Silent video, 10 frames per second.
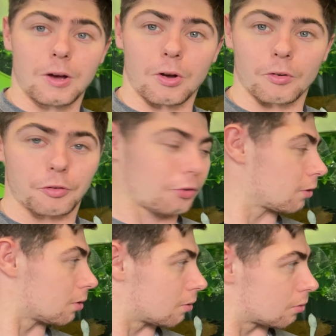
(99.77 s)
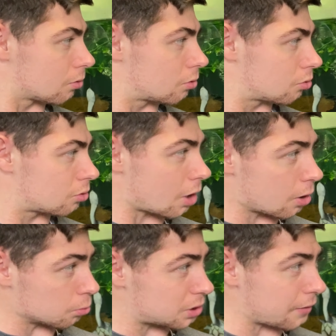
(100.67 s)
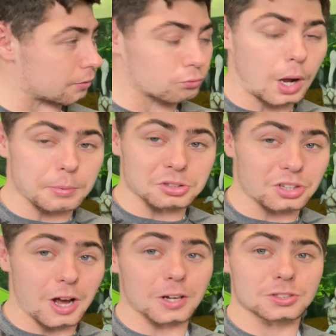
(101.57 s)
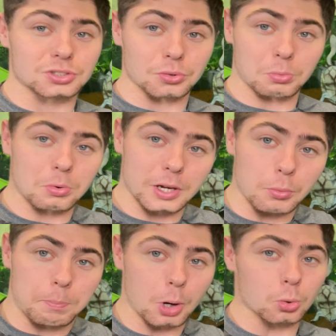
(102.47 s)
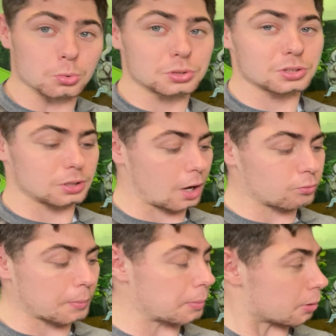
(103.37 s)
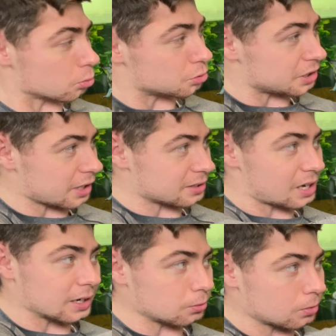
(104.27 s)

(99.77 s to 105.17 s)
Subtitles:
of turtles having rubber ducks or little balls, like rubber balls in their tank,